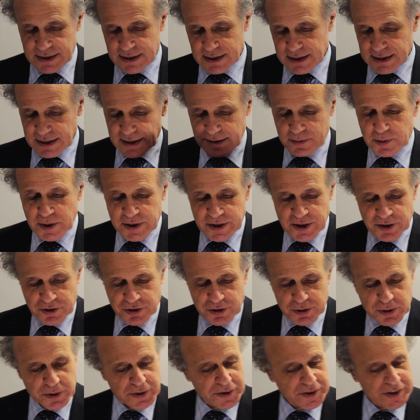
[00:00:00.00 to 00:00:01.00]
I won't go
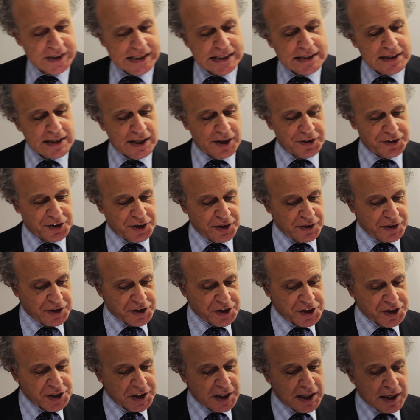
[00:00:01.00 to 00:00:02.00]
through all the details on
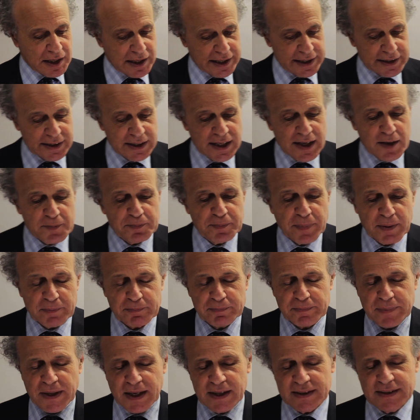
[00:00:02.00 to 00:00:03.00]
this slide,
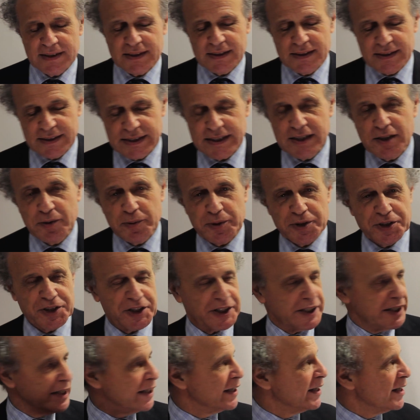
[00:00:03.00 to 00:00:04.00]
but by
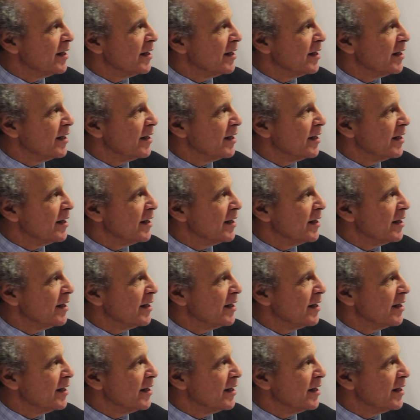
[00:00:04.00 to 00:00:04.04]
distinguishing